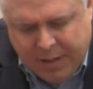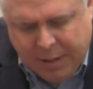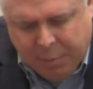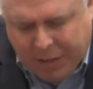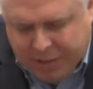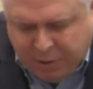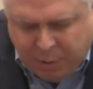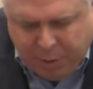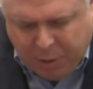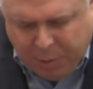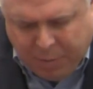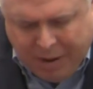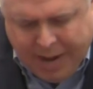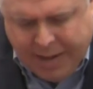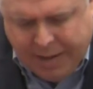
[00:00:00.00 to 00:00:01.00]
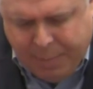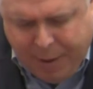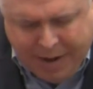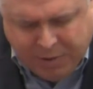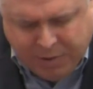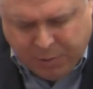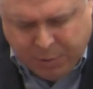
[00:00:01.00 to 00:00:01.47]
bless our brother Mike,
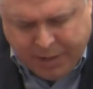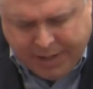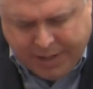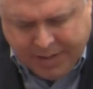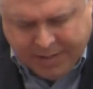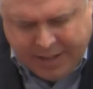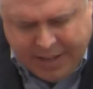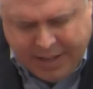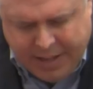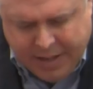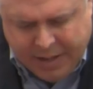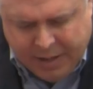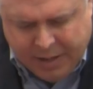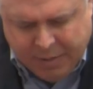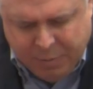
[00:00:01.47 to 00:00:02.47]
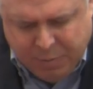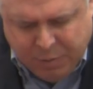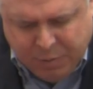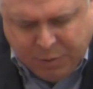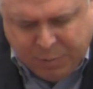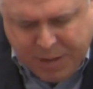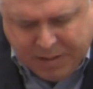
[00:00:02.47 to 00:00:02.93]
Pastor Rick, as they uh,
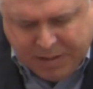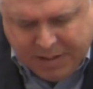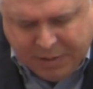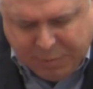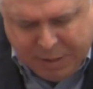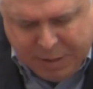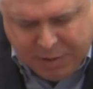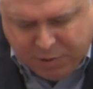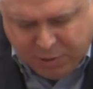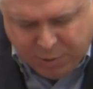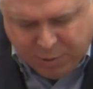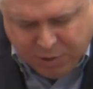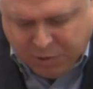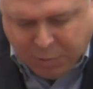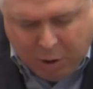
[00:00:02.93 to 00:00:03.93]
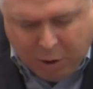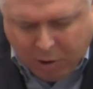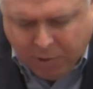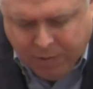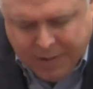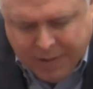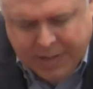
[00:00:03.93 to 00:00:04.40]
speak to us, minister to us
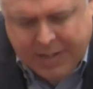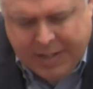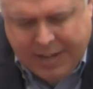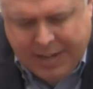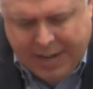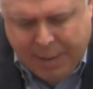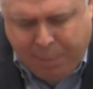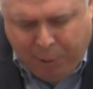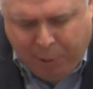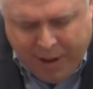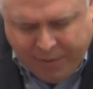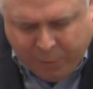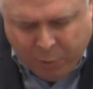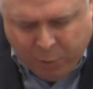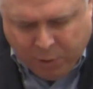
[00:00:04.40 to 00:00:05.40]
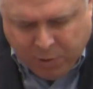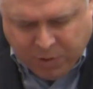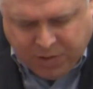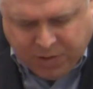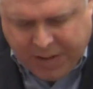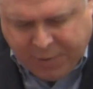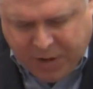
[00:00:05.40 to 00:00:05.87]
tomorrow. I pray for
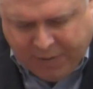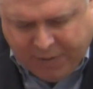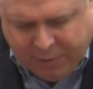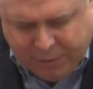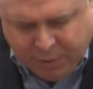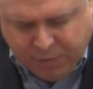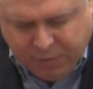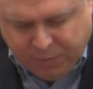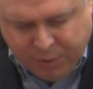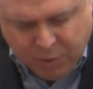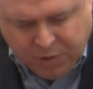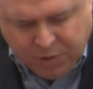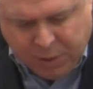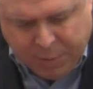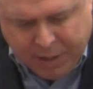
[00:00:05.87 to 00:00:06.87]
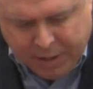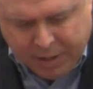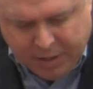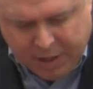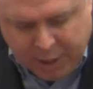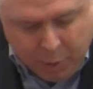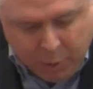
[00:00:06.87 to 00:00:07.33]
just safe travel for folks coming,
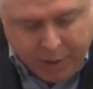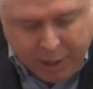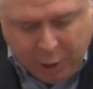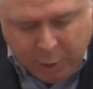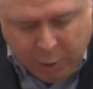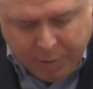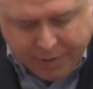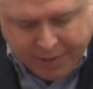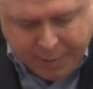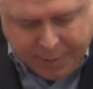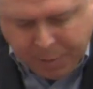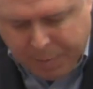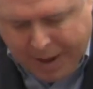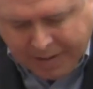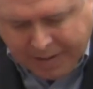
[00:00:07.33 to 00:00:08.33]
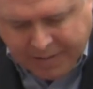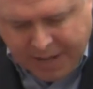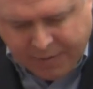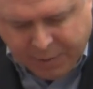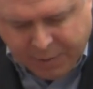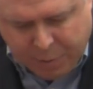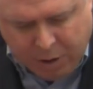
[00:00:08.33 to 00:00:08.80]
uh, going home, and that they be back
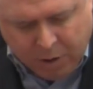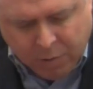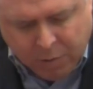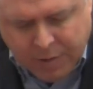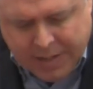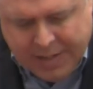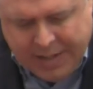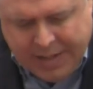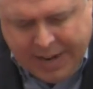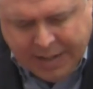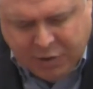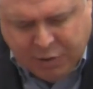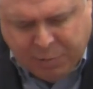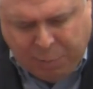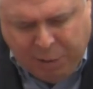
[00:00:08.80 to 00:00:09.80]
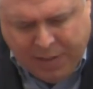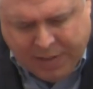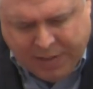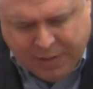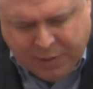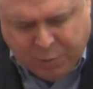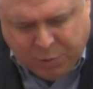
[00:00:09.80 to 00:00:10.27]
safe tomorrow. And just pray that
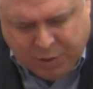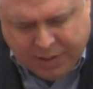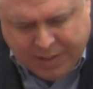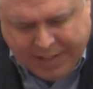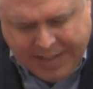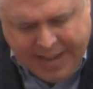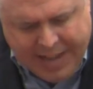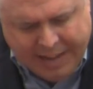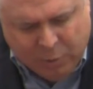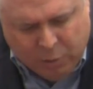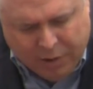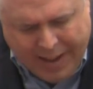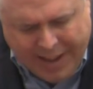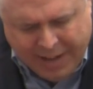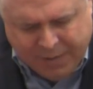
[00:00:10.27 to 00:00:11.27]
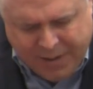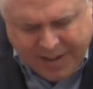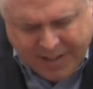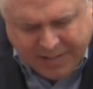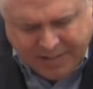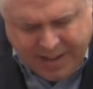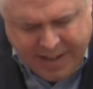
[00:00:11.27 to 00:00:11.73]
this would, again, Lord, edify
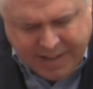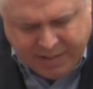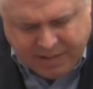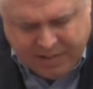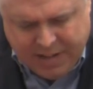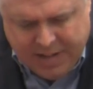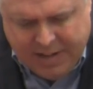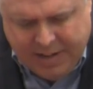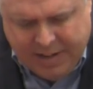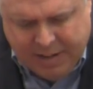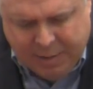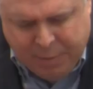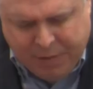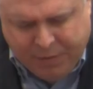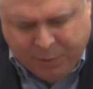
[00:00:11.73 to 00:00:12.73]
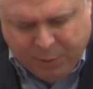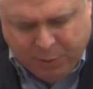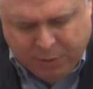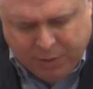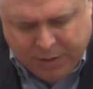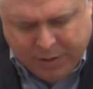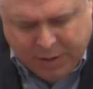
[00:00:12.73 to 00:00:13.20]
the saints, uh, be
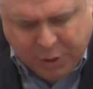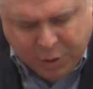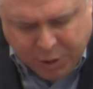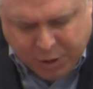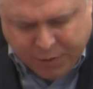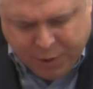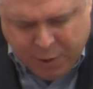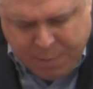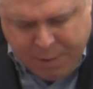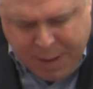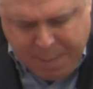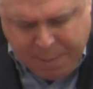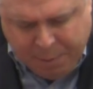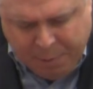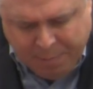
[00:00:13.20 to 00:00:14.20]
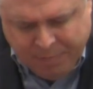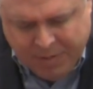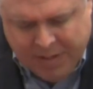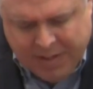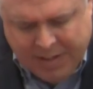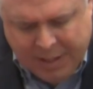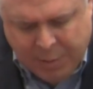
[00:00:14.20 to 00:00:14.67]
for the good of your people.
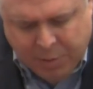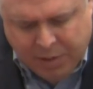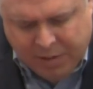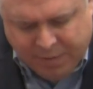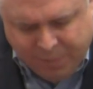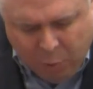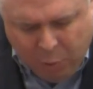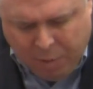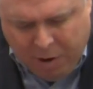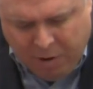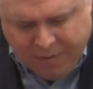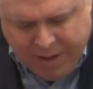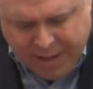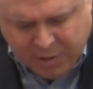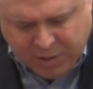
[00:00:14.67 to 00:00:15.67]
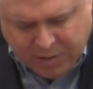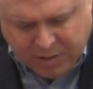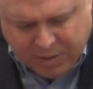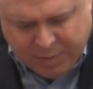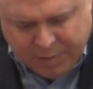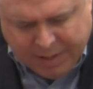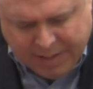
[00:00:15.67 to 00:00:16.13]
They would inform our
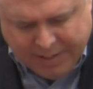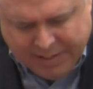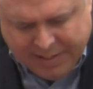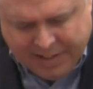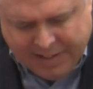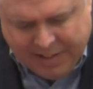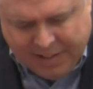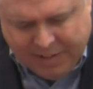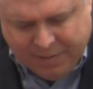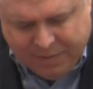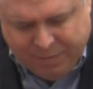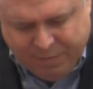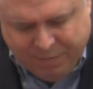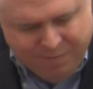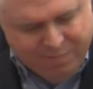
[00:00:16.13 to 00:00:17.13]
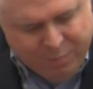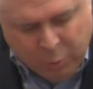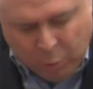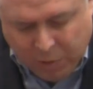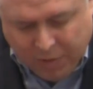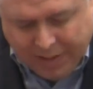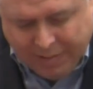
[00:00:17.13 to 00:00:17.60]
evangelism that uh,
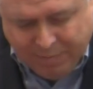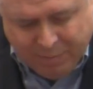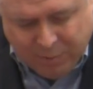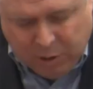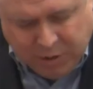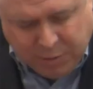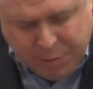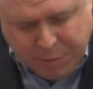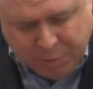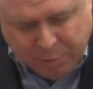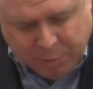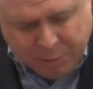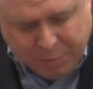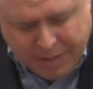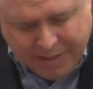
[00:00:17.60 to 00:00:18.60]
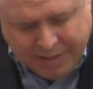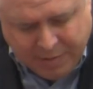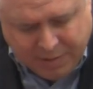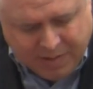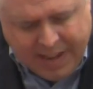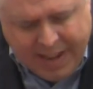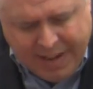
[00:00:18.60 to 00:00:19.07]
Lord, that lost people would be
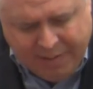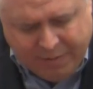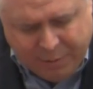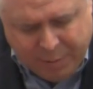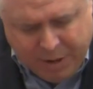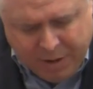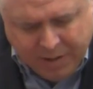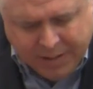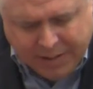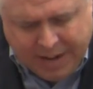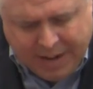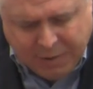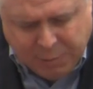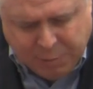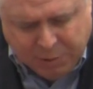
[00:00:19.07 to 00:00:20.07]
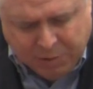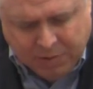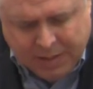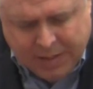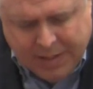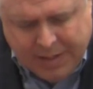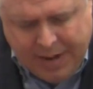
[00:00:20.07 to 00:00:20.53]
saved from hearing the gospel,
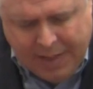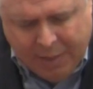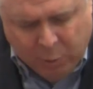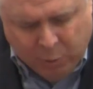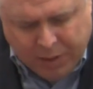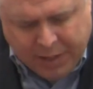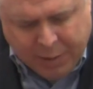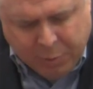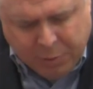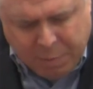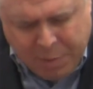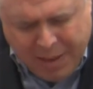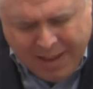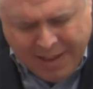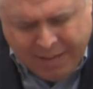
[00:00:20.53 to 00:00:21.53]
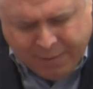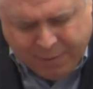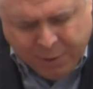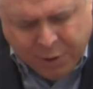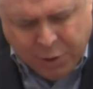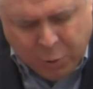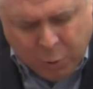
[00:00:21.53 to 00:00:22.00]
and Lord, that it would be
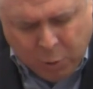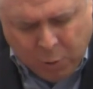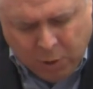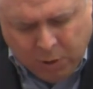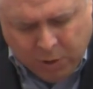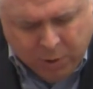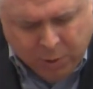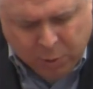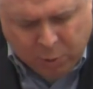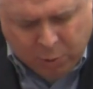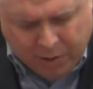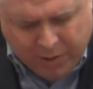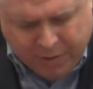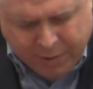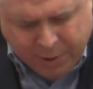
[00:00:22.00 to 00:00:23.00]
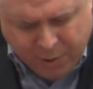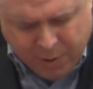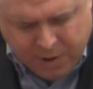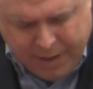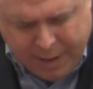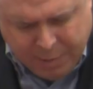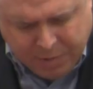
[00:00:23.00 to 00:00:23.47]
for your glory, for your
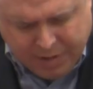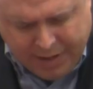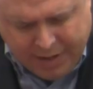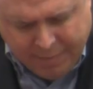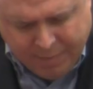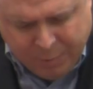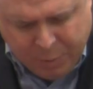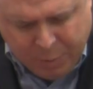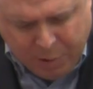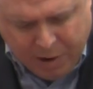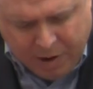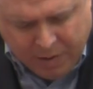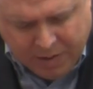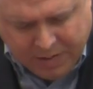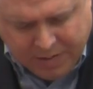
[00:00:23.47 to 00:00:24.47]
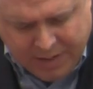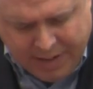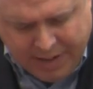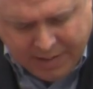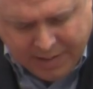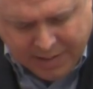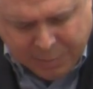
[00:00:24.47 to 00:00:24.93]
name's sake. We pray all these
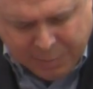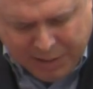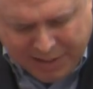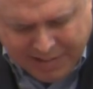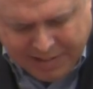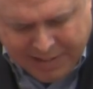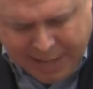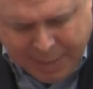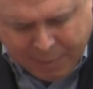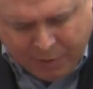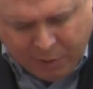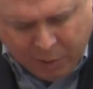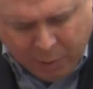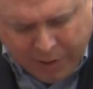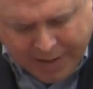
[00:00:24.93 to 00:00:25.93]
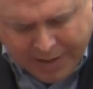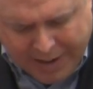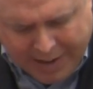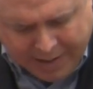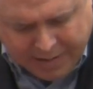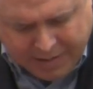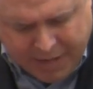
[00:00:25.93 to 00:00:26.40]
things in the blessed name of our great
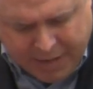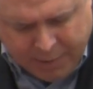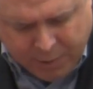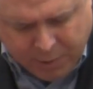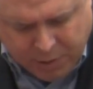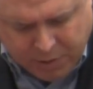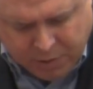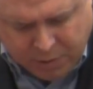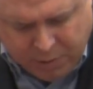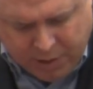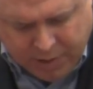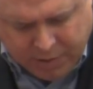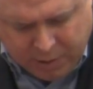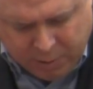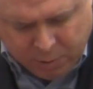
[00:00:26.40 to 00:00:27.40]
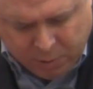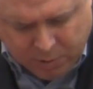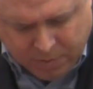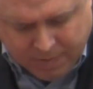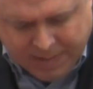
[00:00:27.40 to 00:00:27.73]
God and Savior, Jesus Christ our Lord.